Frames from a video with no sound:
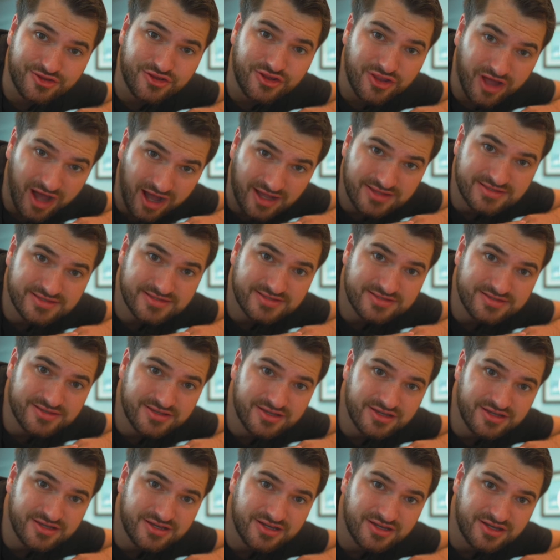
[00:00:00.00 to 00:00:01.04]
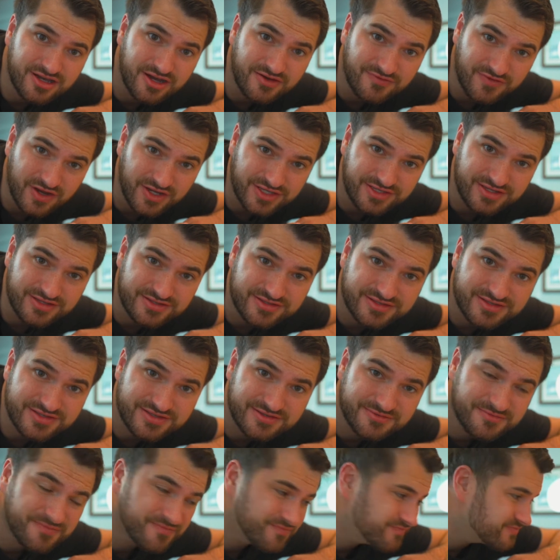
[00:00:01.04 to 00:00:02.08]
lots of onions
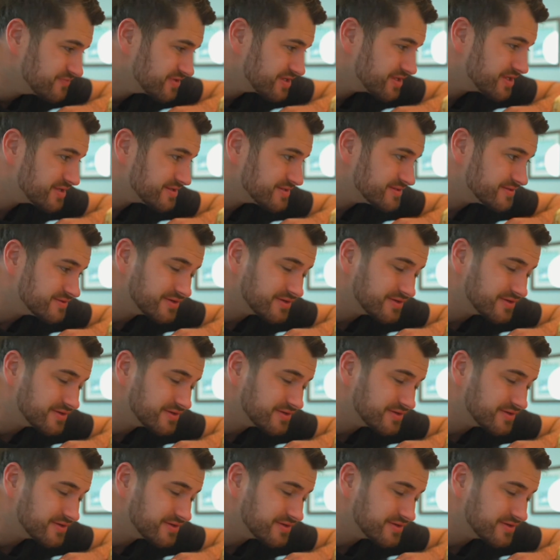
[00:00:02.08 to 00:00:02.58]
because